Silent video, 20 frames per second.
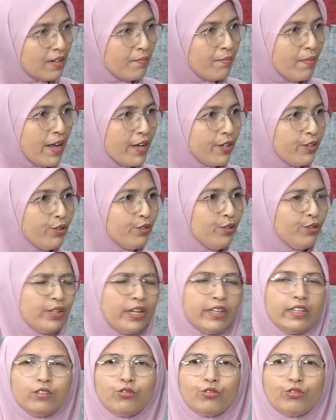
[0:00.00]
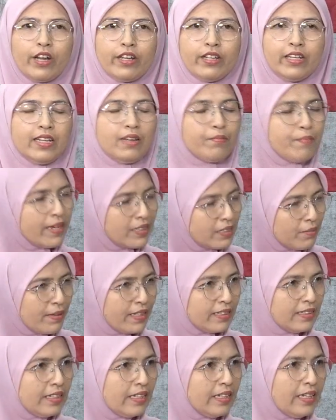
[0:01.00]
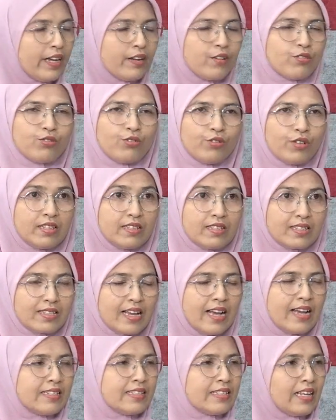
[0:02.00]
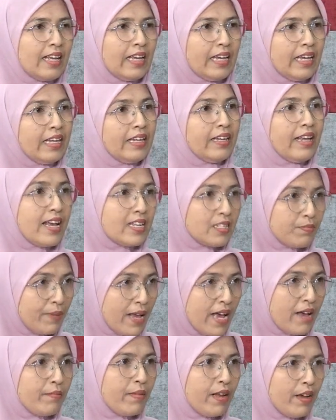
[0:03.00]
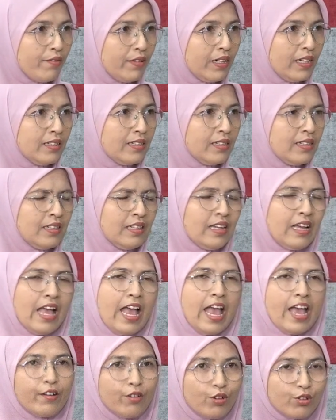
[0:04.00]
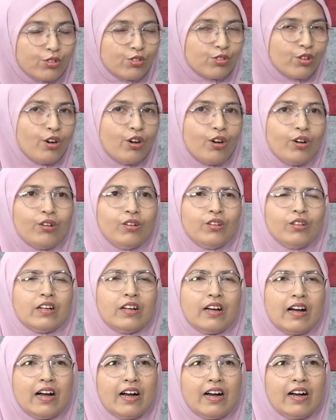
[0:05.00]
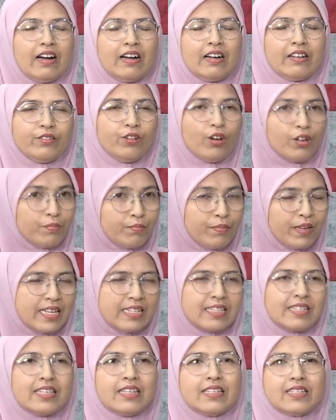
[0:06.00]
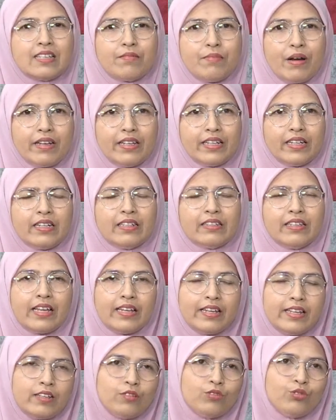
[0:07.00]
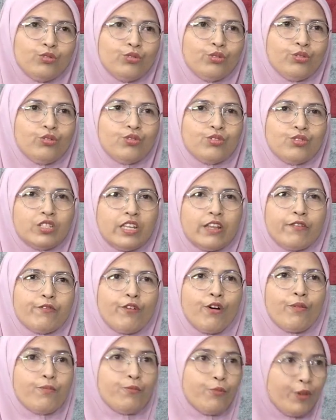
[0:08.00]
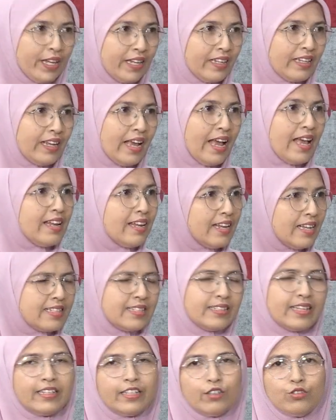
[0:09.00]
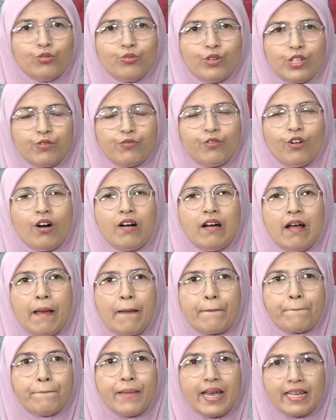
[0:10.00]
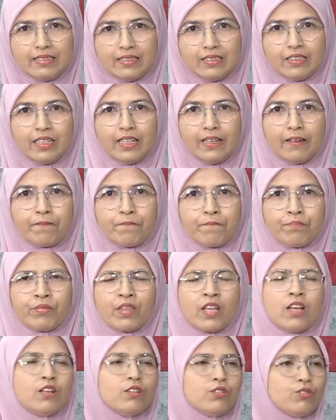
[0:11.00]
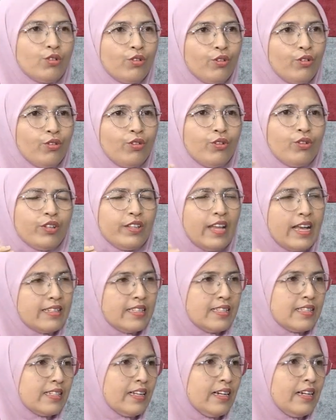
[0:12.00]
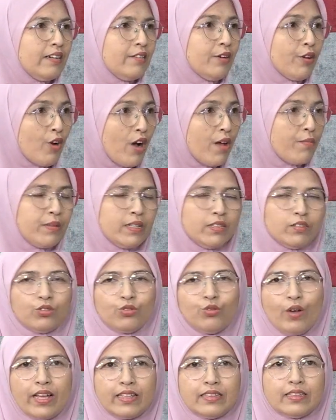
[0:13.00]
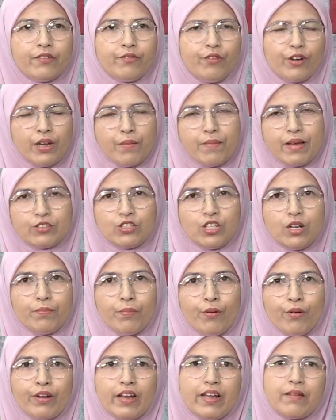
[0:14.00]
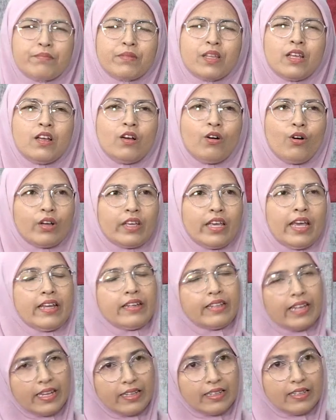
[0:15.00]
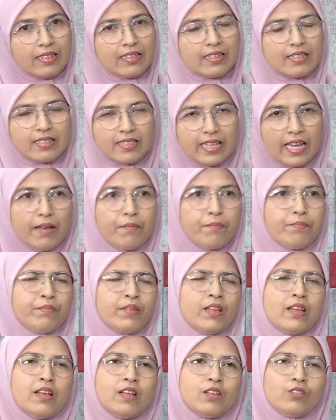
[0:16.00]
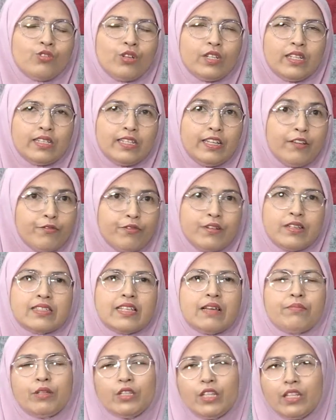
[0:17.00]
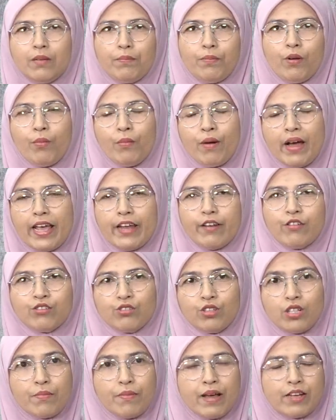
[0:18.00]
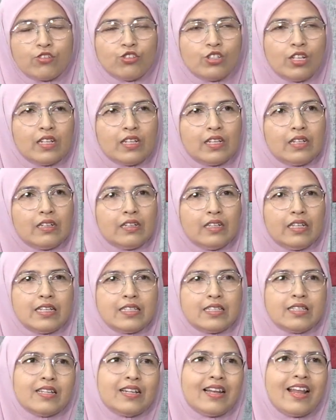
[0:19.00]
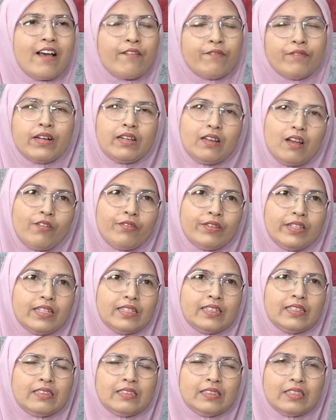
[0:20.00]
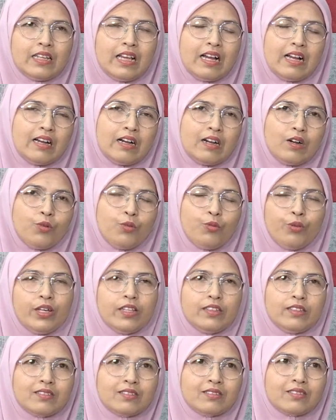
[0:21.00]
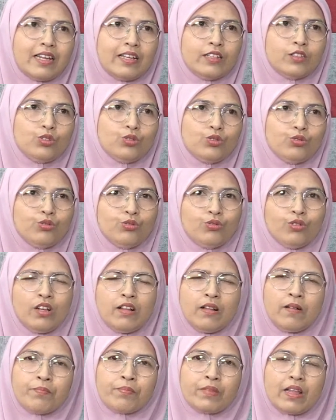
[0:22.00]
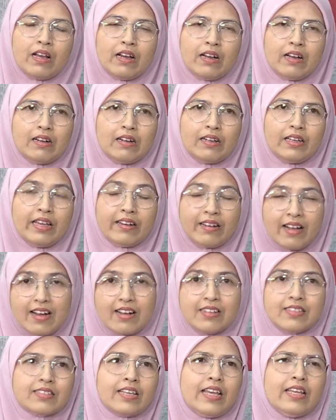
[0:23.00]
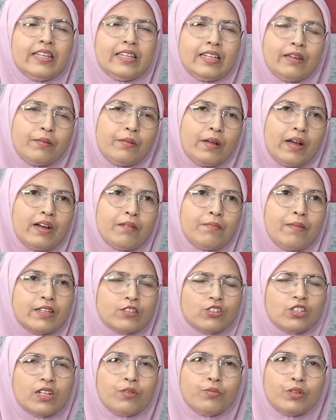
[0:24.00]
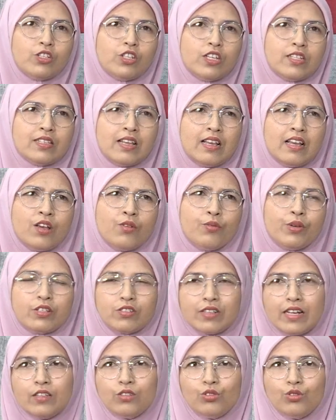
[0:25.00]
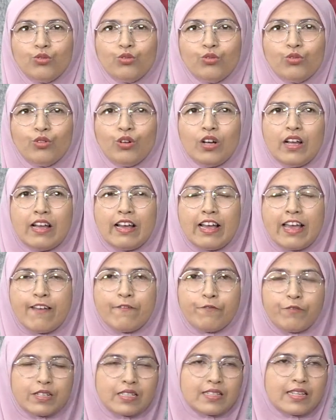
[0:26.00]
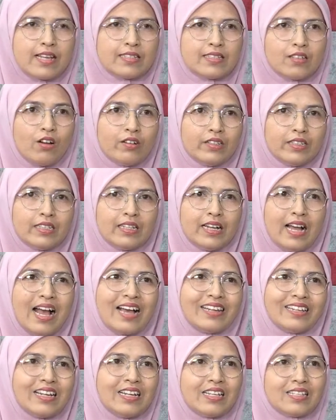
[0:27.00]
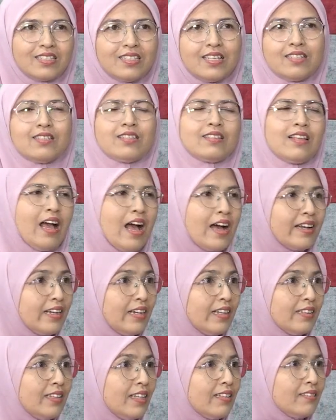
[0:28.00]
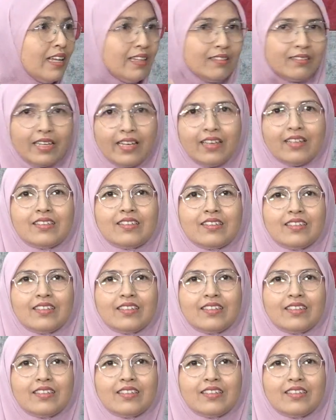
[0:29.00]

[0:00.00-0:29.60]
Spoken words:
Melayu, they need to credit in mathematics and also in science in the SPM level, and also not miss is about the they need to sit for MUIT. At least they need to reach for band 3. So that is the requirement to enter for the bachelor program. Okay, and then same, so the difference between diploma and also the bachelor is the level of the we try to enhance in the bachelor, which is we try to emphasize on the analysis, analytic thinking.